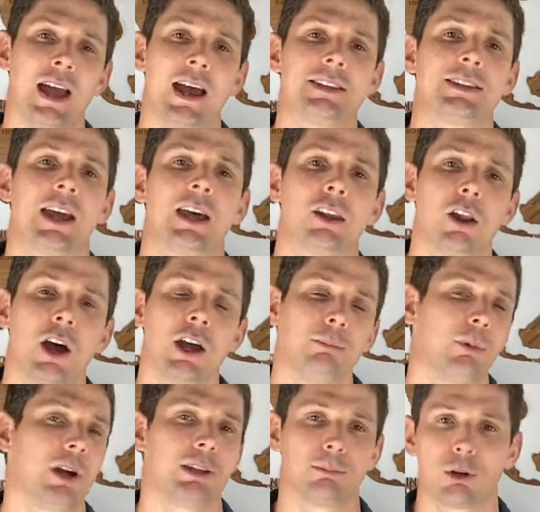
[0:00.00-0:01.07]
as
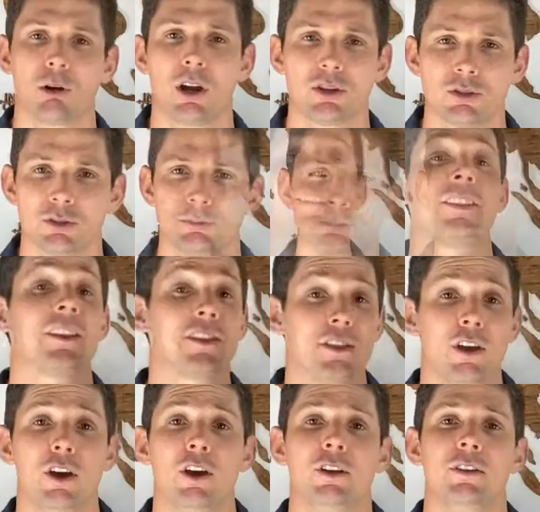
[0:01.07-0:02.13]
outlined by immigration. The
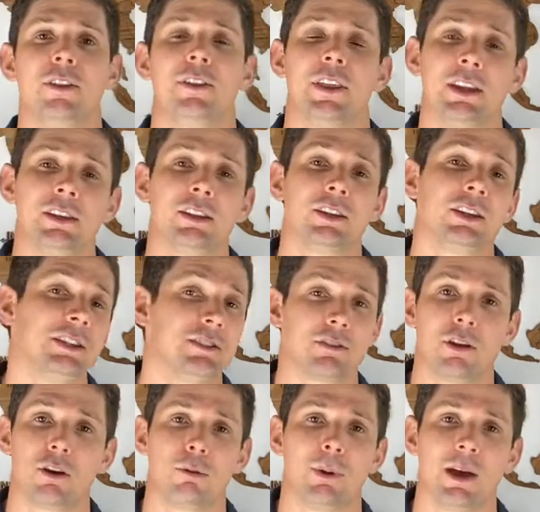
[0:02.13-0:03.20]
third thing you need
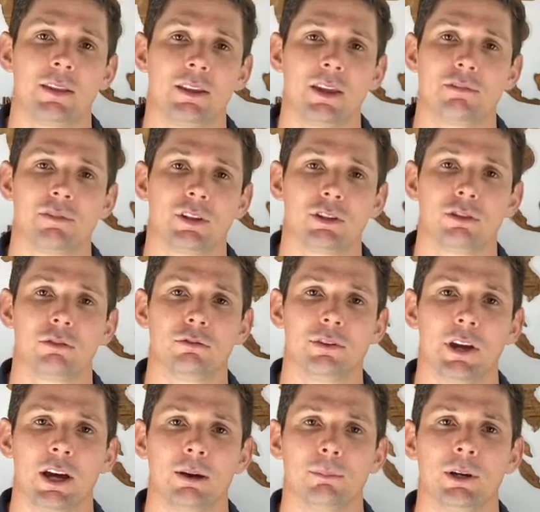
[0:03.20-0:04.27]
to know about the
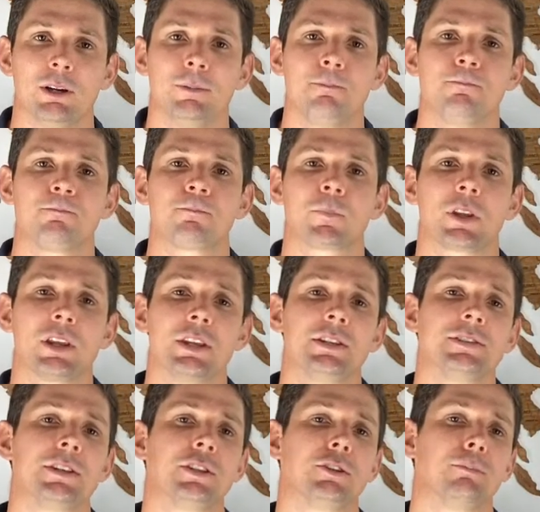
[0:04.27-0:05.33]
FNQ DAMA
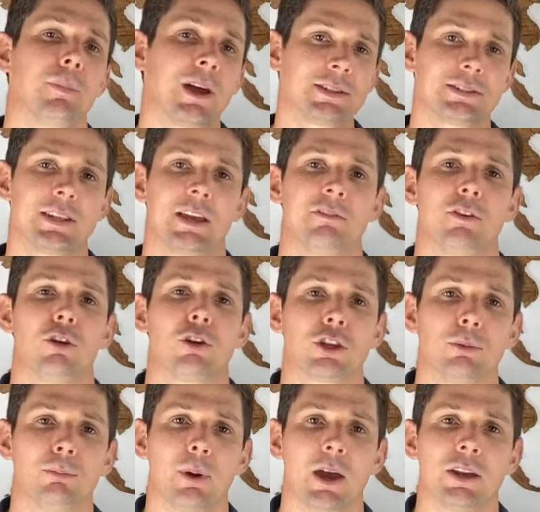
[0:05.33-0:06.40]
is that you must have an
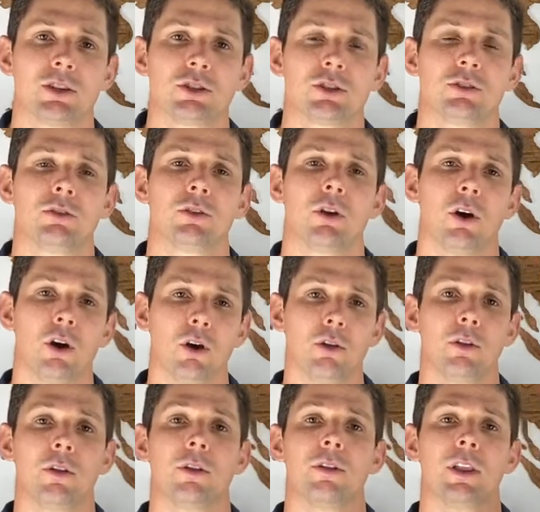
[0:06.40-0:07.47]
occupation
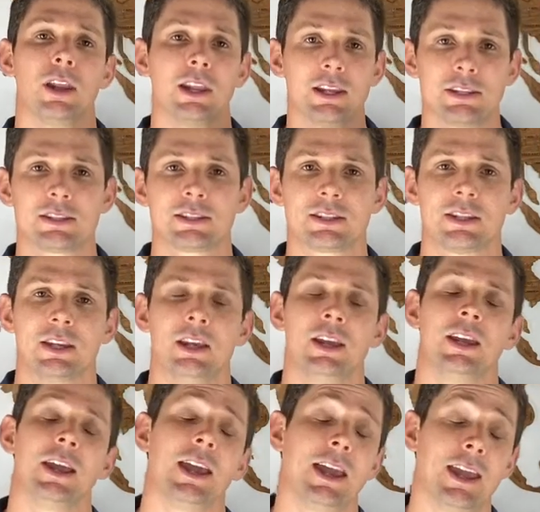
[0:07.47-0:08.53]
on the list
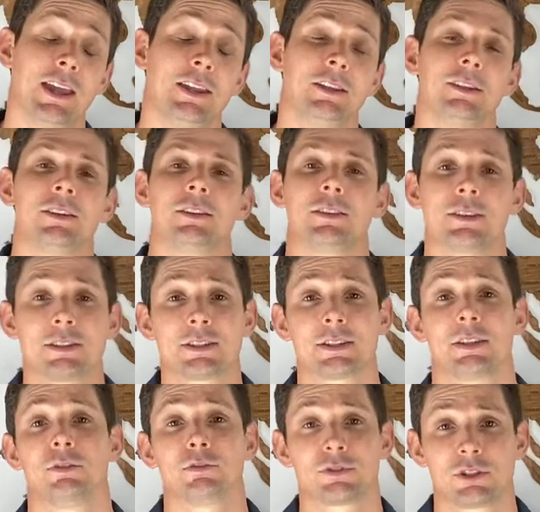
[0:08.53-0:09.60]
and the
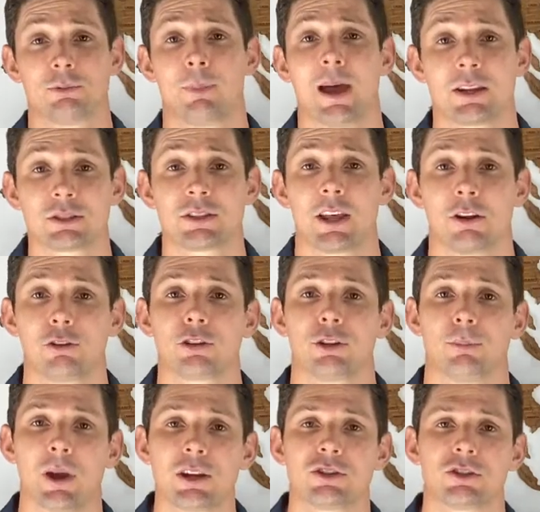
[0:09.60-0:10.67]
skills to match that
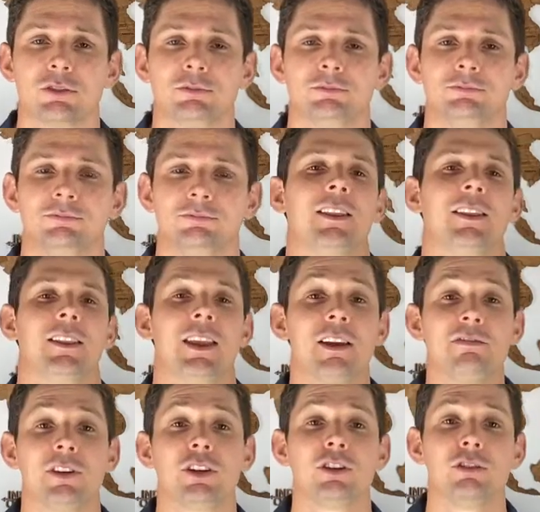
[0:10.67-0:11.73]
occupation. The
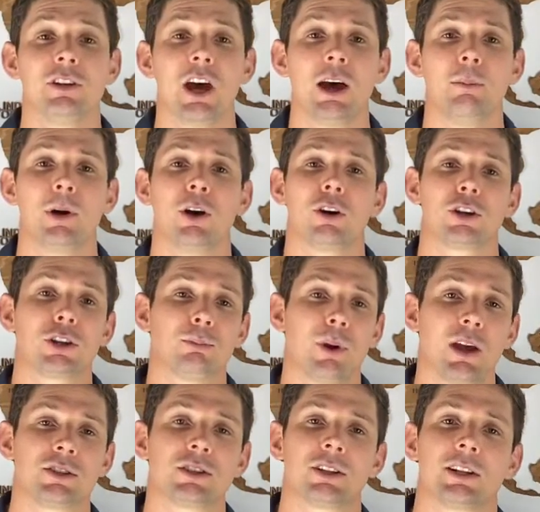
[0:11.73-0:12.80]
FNQ DAMA
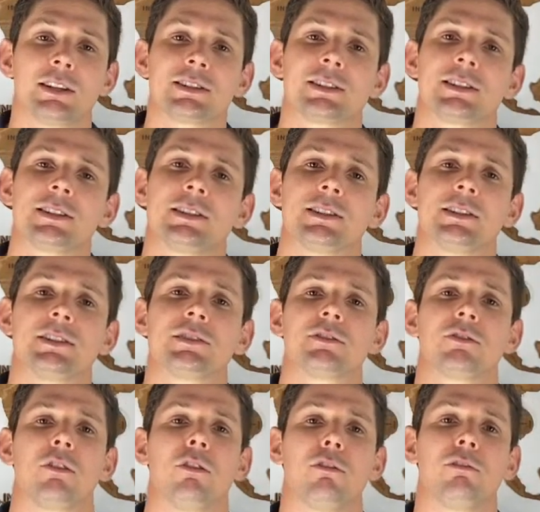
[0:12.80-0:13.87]
occupation list
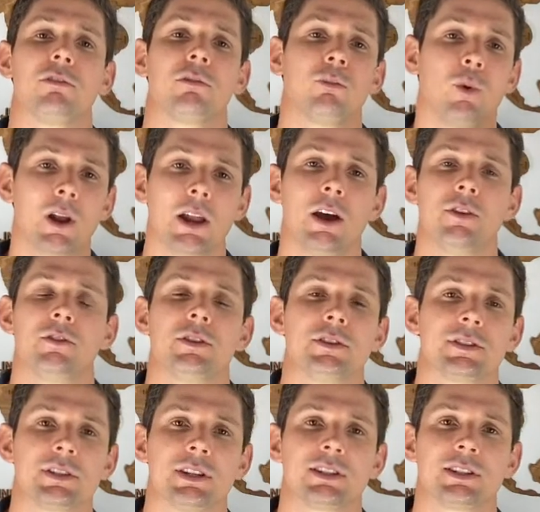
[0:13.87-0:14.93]
consists of
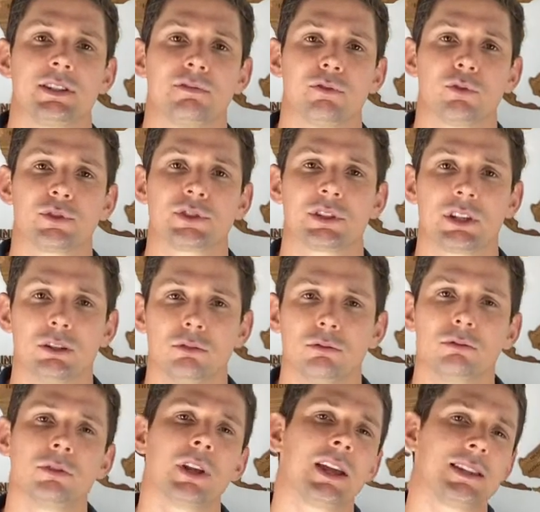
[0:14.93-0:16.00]
164
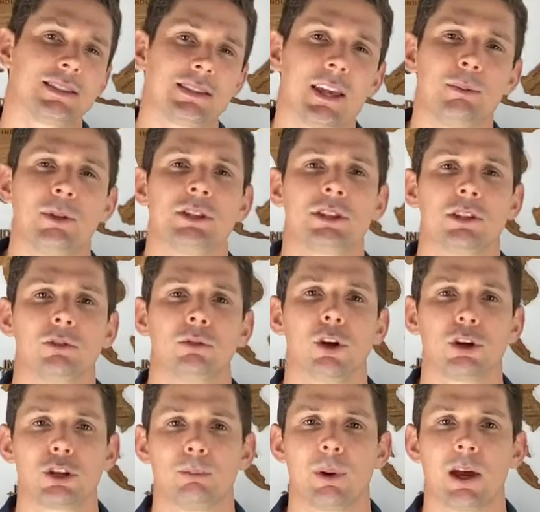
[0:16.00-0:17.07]
skilled and semi-skilled
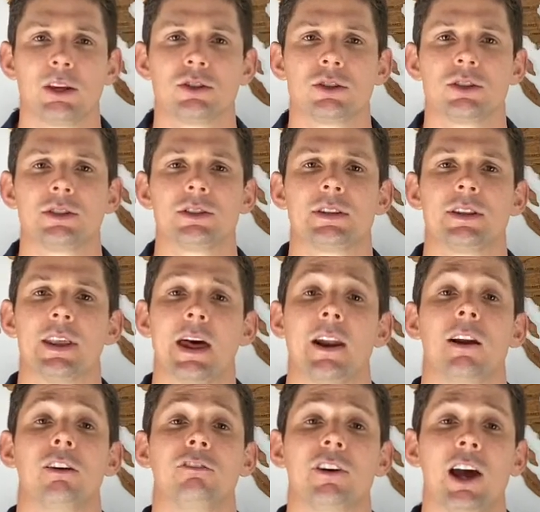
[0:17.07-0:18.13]
occupations that
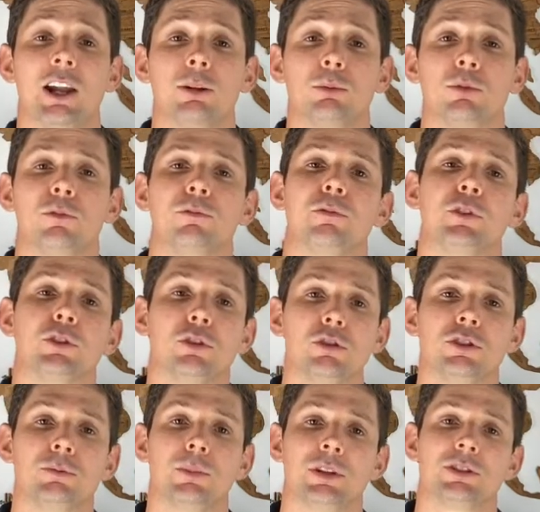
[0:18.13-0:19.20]
are available for
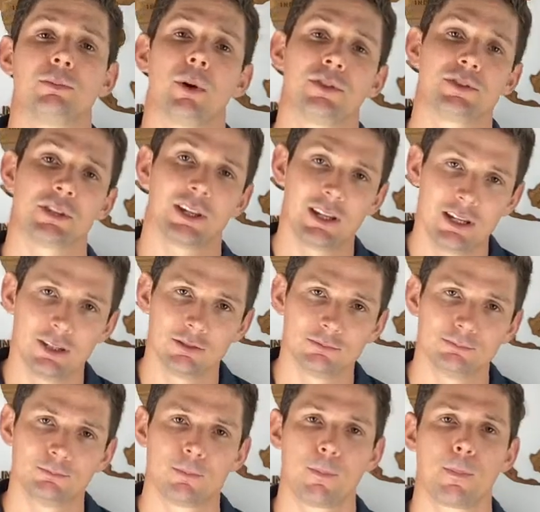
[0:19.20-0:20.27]
you to be sponsored in.